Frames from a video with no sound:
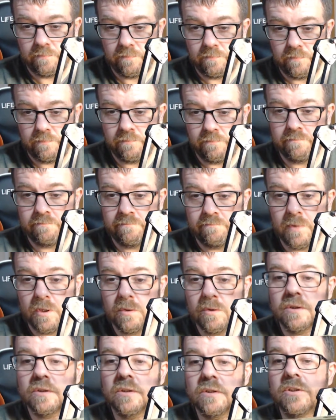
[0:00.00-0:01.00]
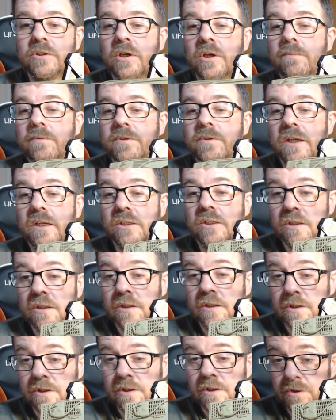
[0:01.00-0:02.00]
Most of the top section is
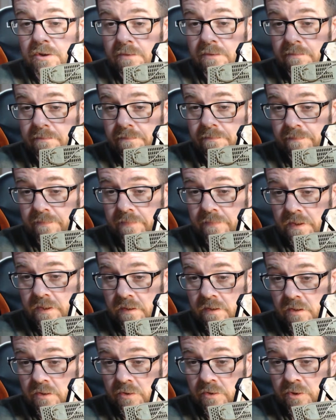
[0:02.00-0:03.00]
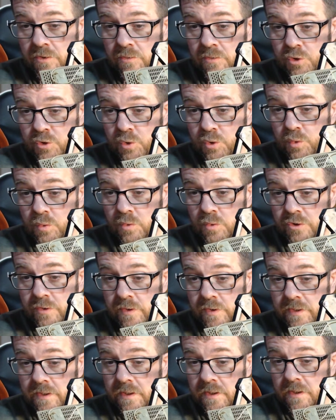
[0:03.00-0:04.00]
done. There are no tools or
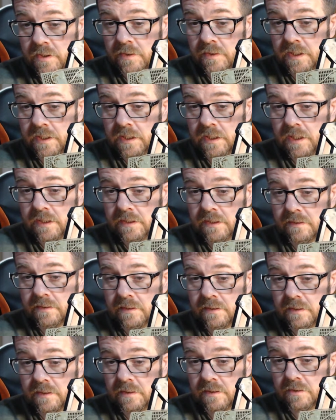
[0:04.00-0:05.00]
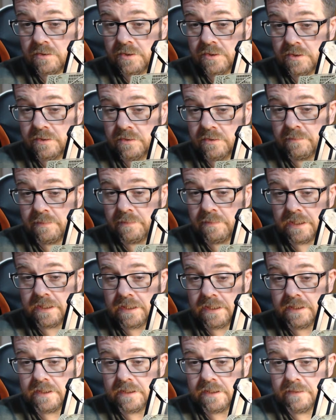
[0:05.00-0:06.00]
anything on there yet. They are still to be added.